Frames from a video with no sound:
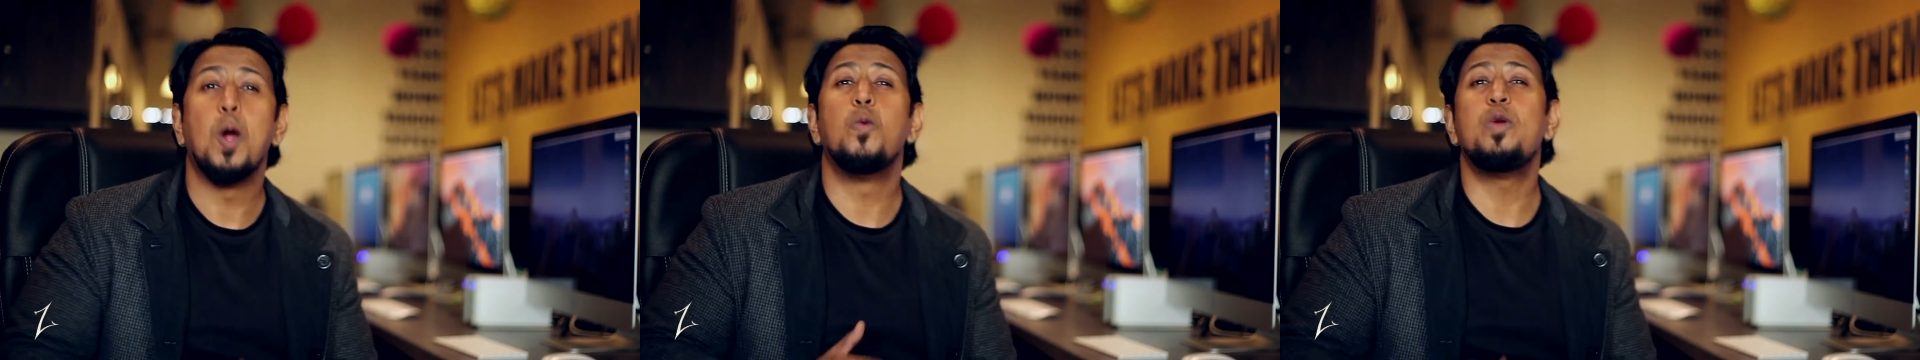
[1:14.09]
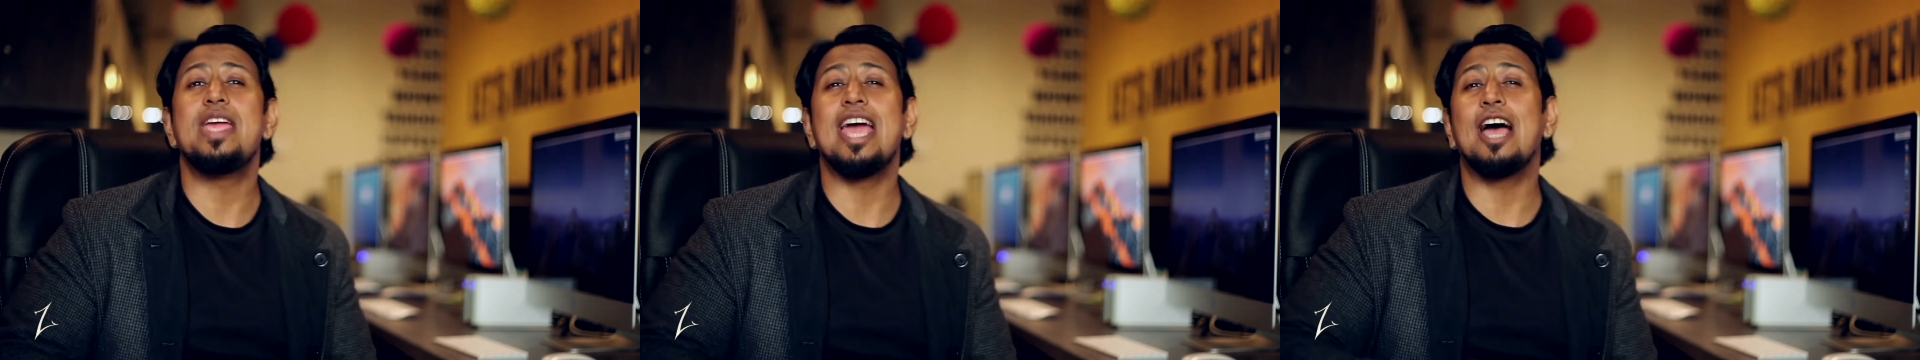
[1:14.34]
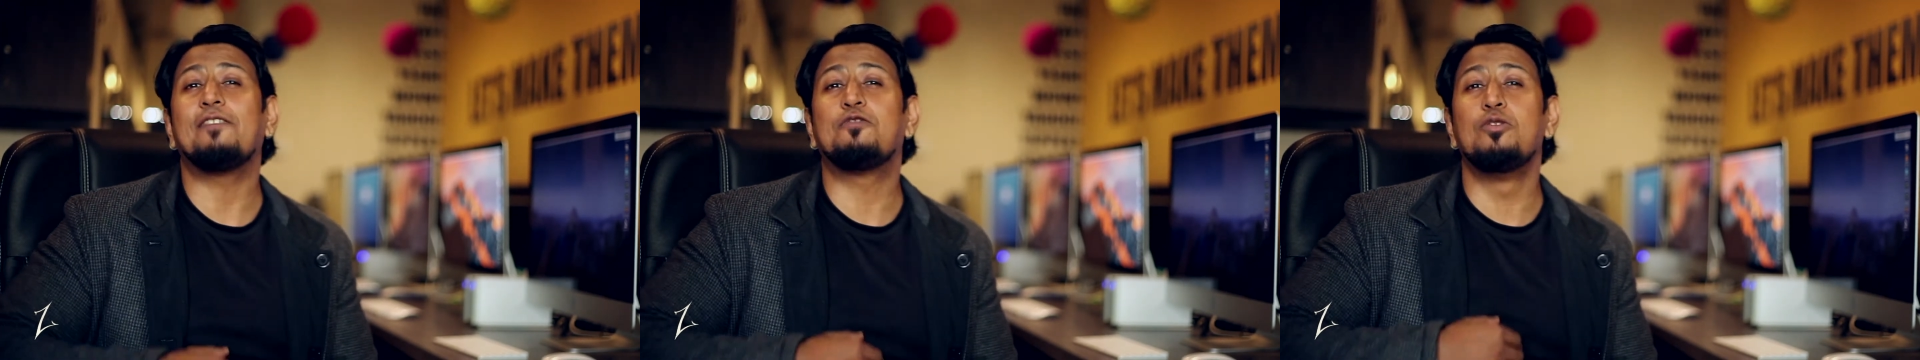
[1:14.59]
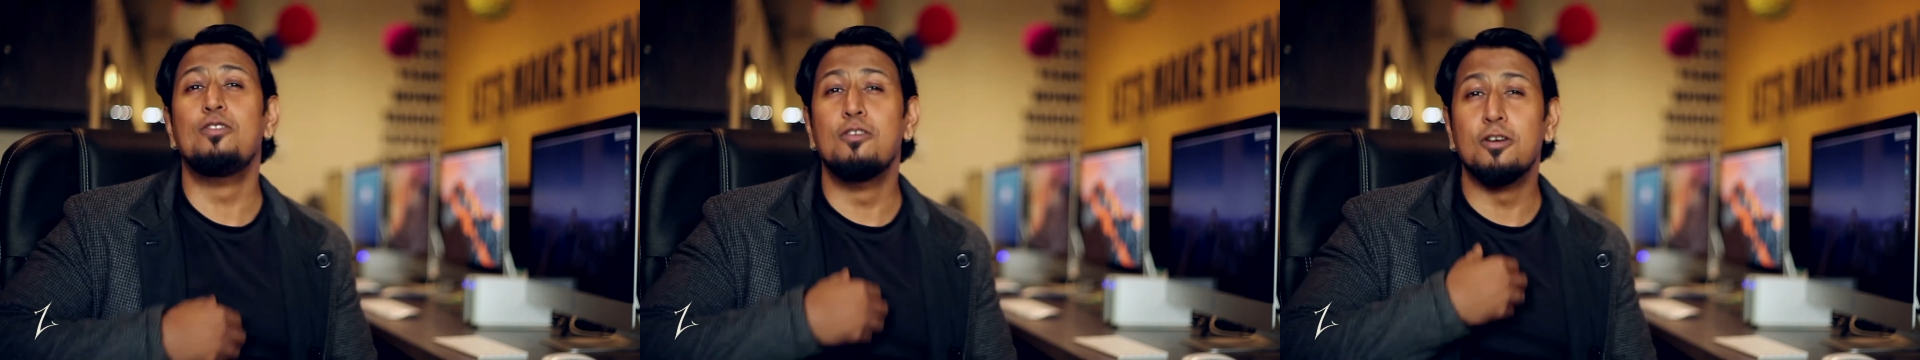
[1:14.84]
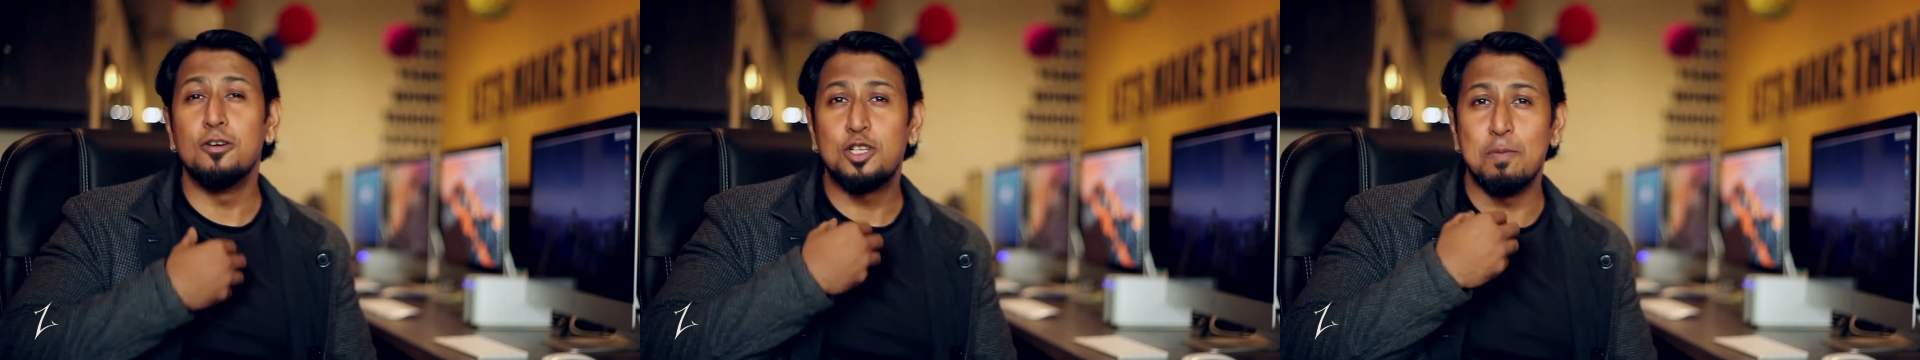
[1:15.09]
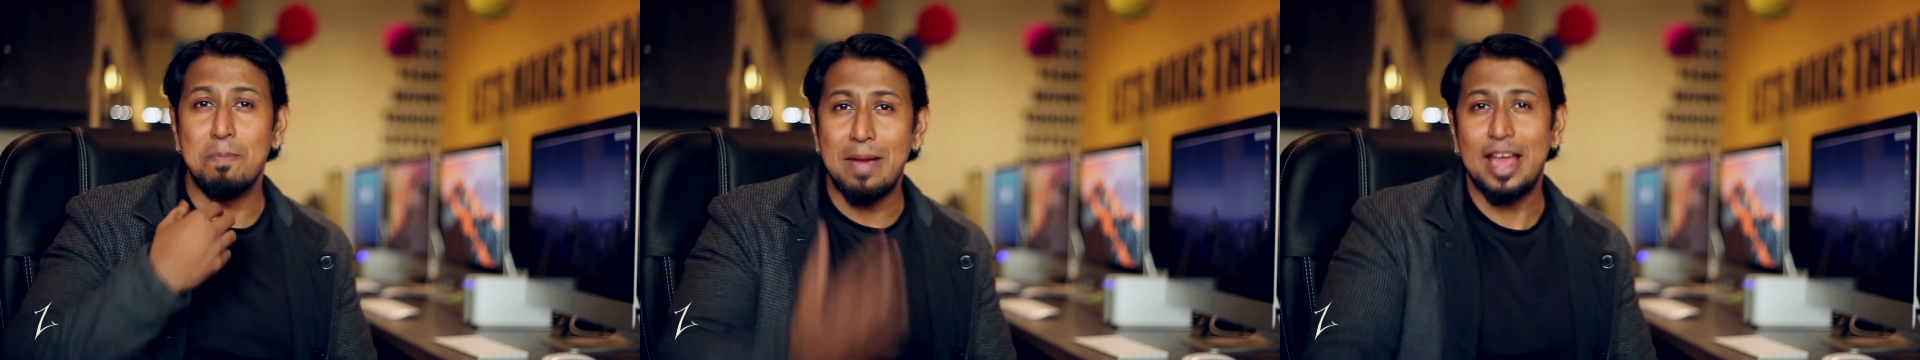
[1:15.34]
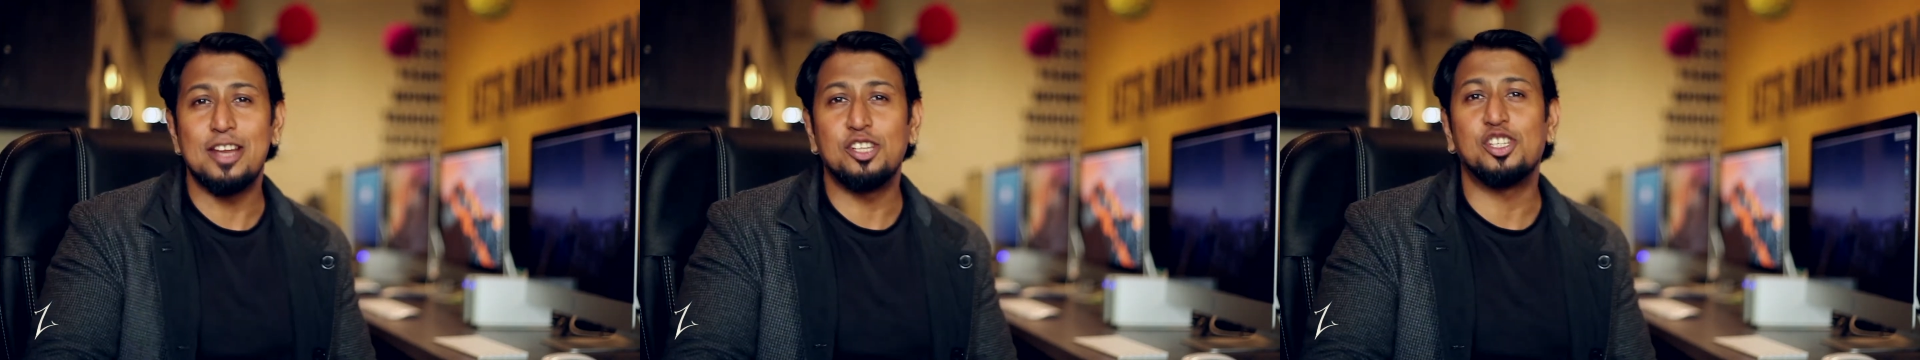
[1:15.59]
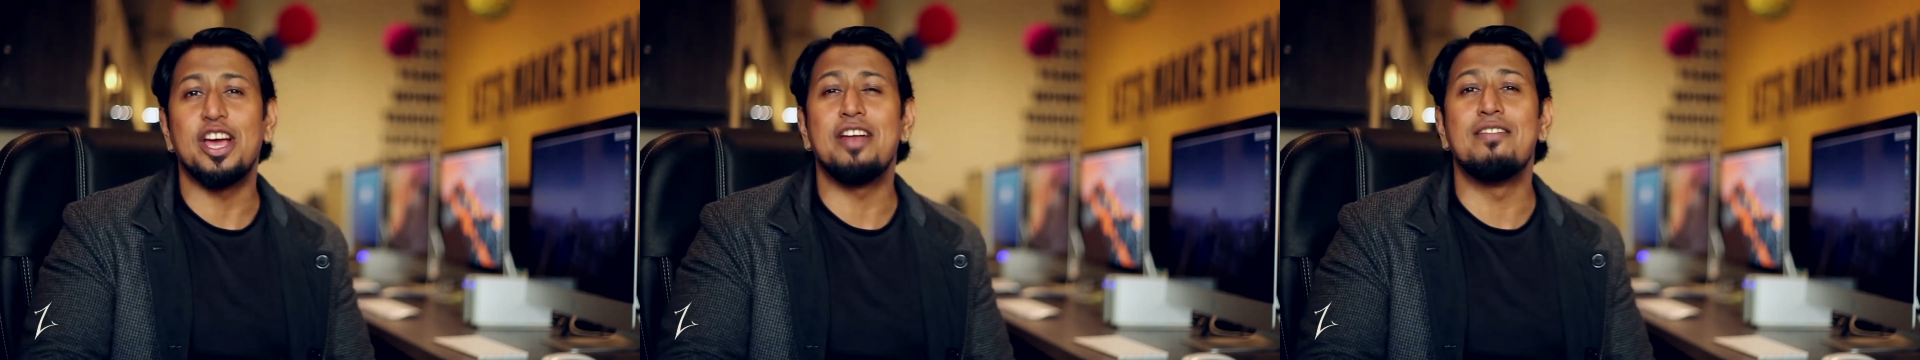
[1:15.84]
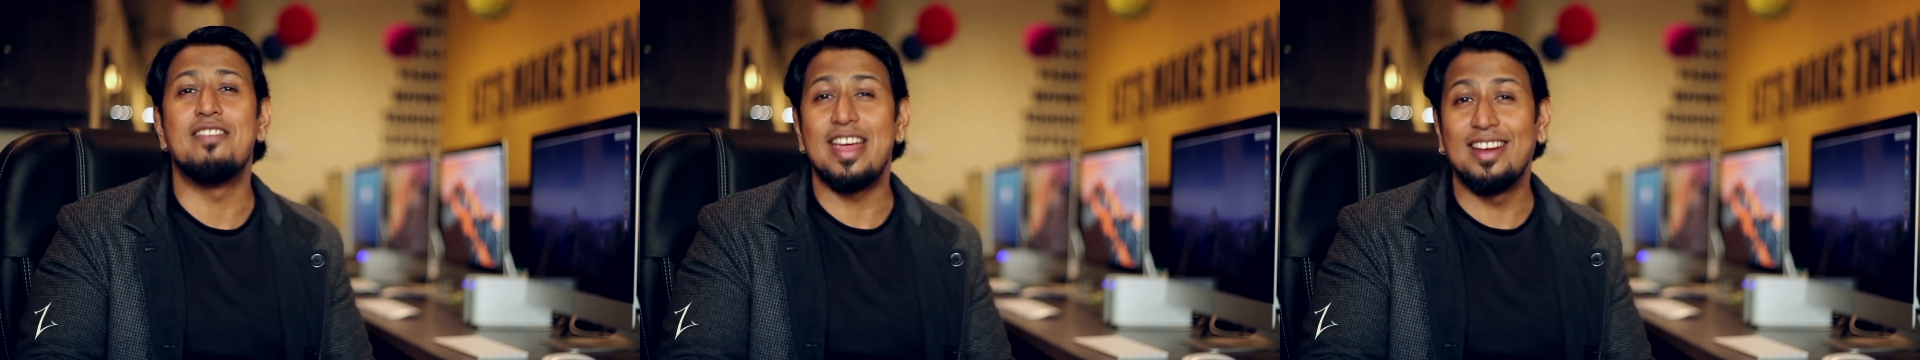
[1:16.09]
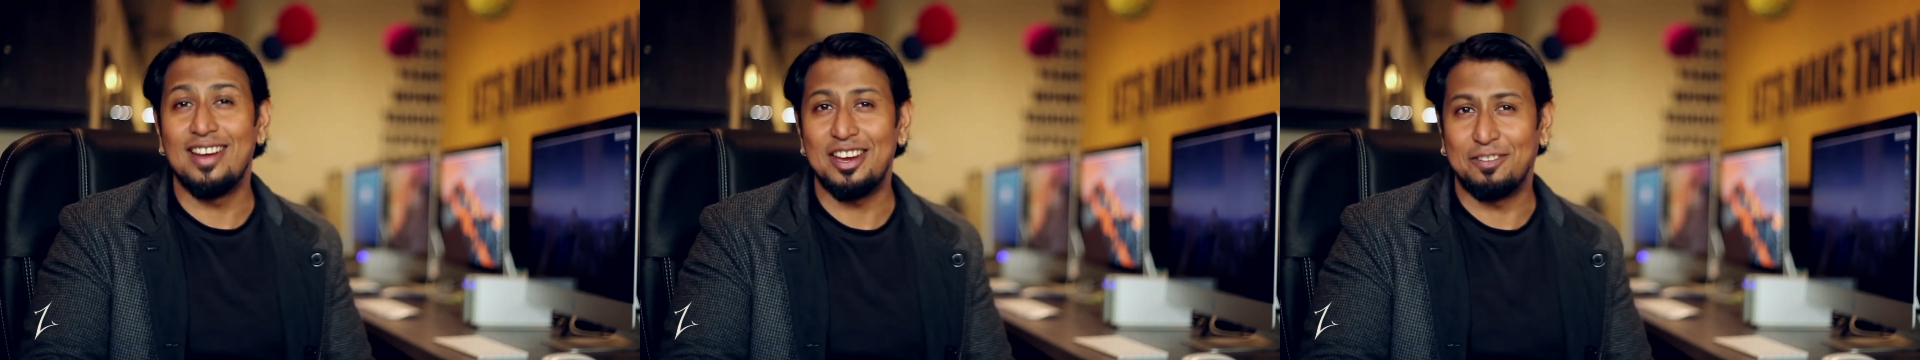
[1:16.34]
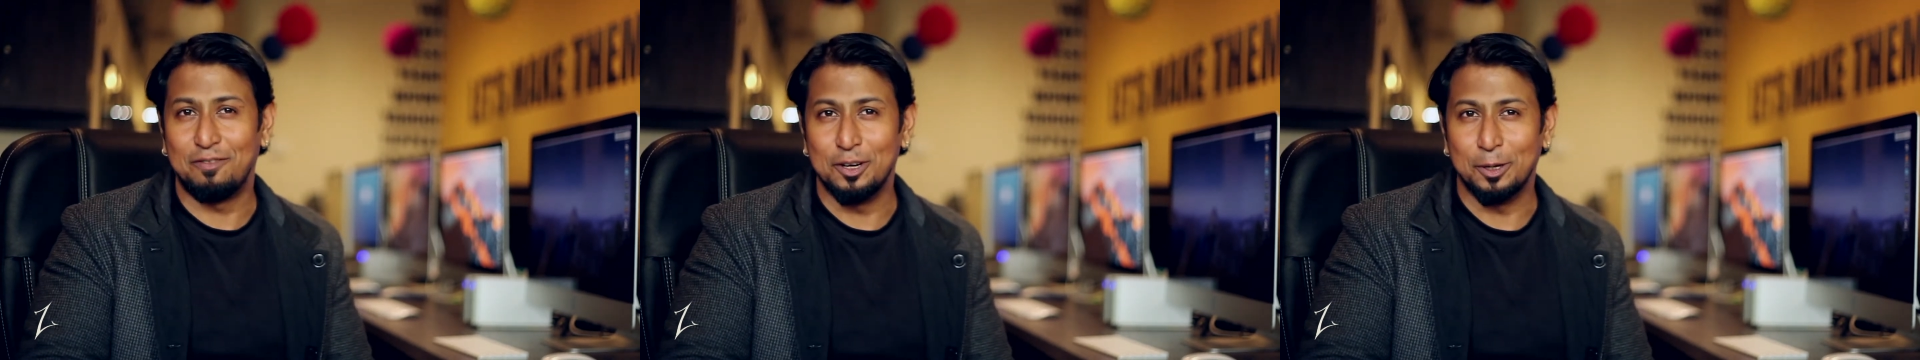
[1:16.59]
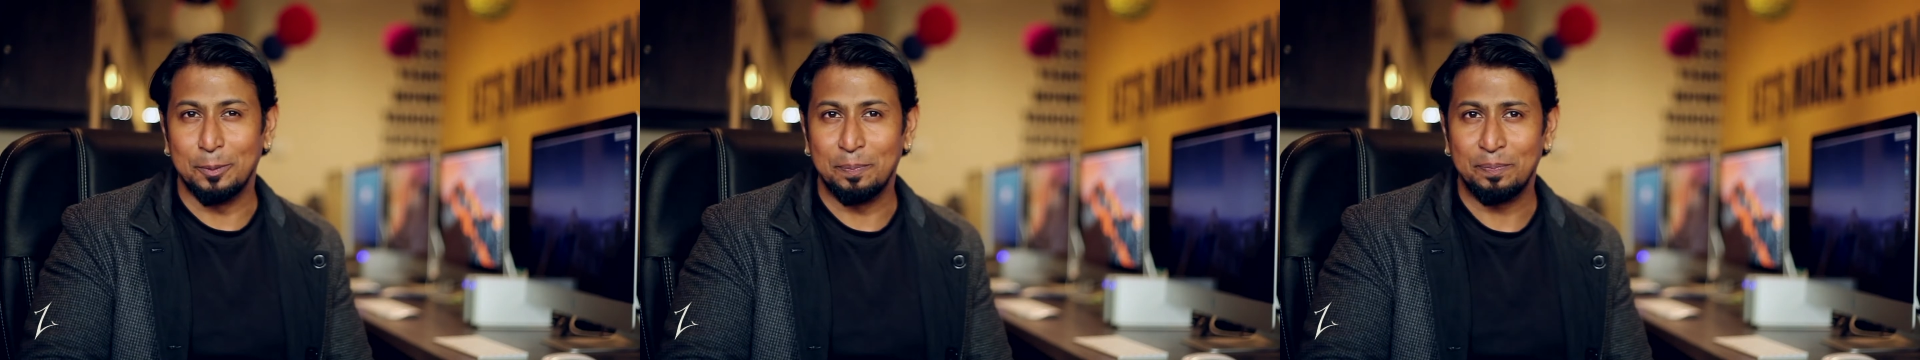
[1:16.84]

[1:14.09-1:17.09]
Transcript: we have to learn to manage and regulate fear.